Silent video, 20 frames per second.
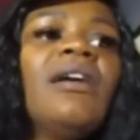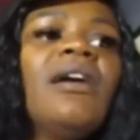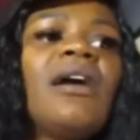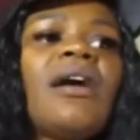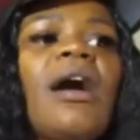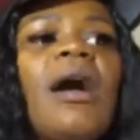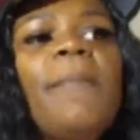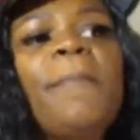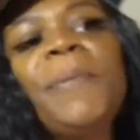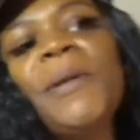
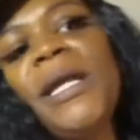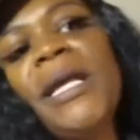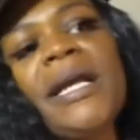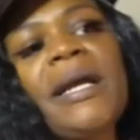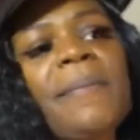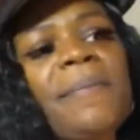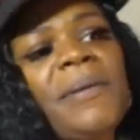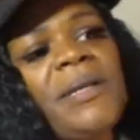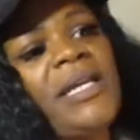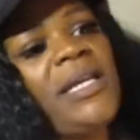complete,
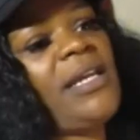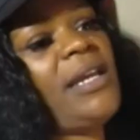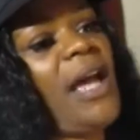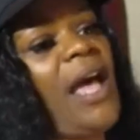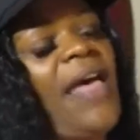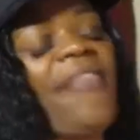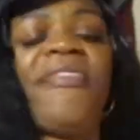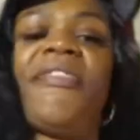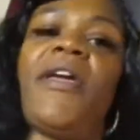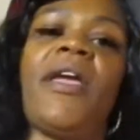
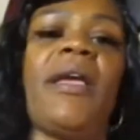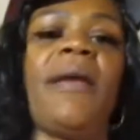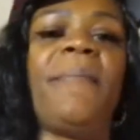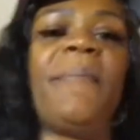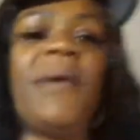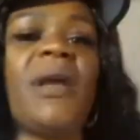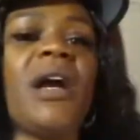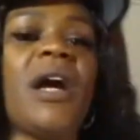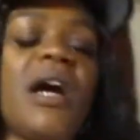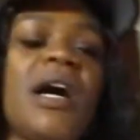I think,
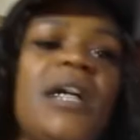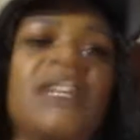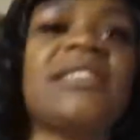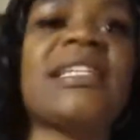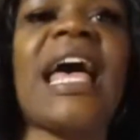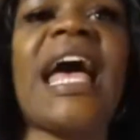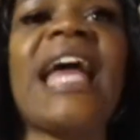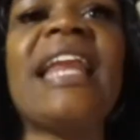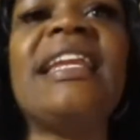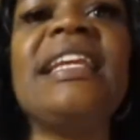because
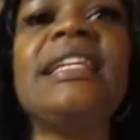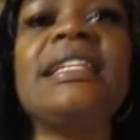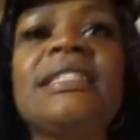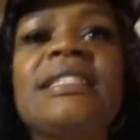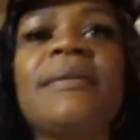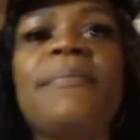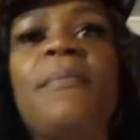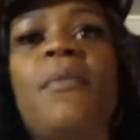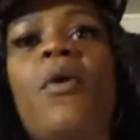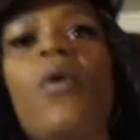I need
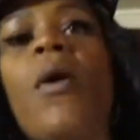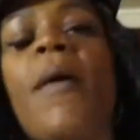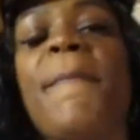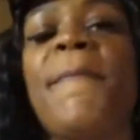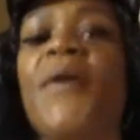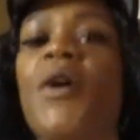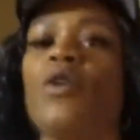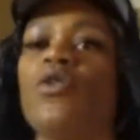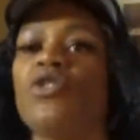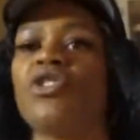some more
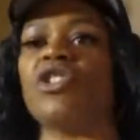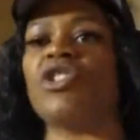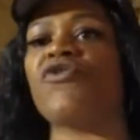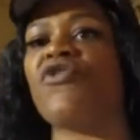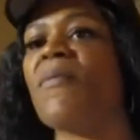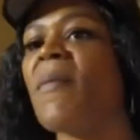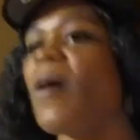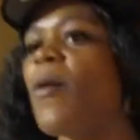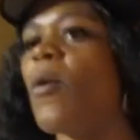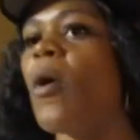posters for
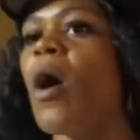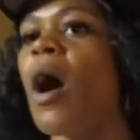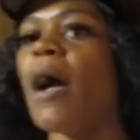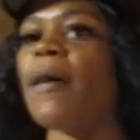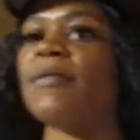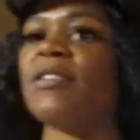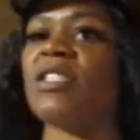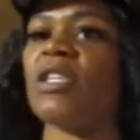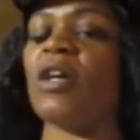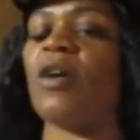my wall. I'm
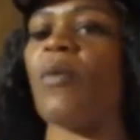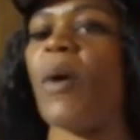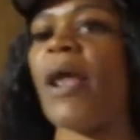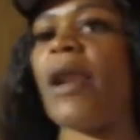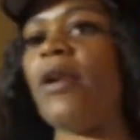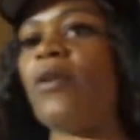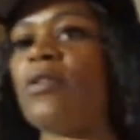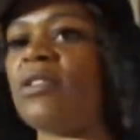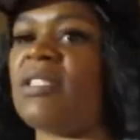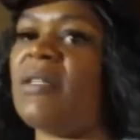still waiting
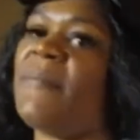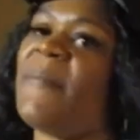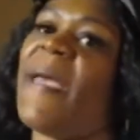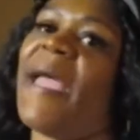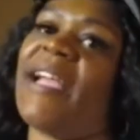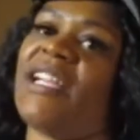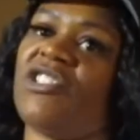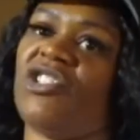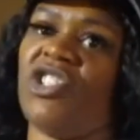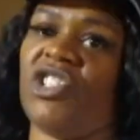on some
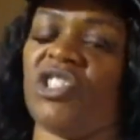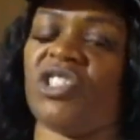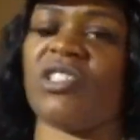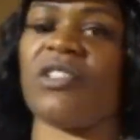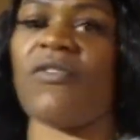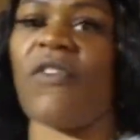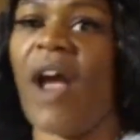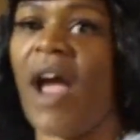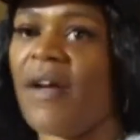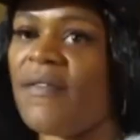packages to
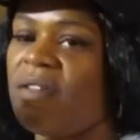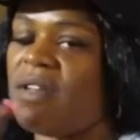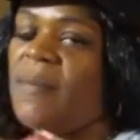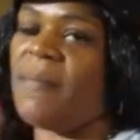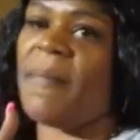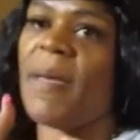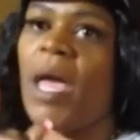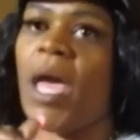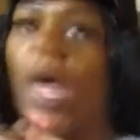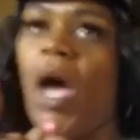arrive in the
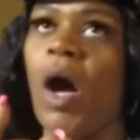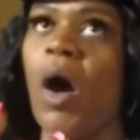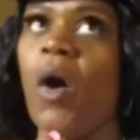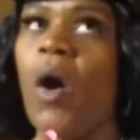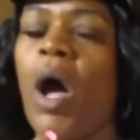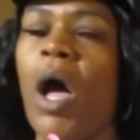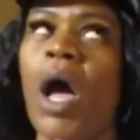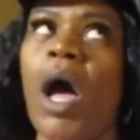mail.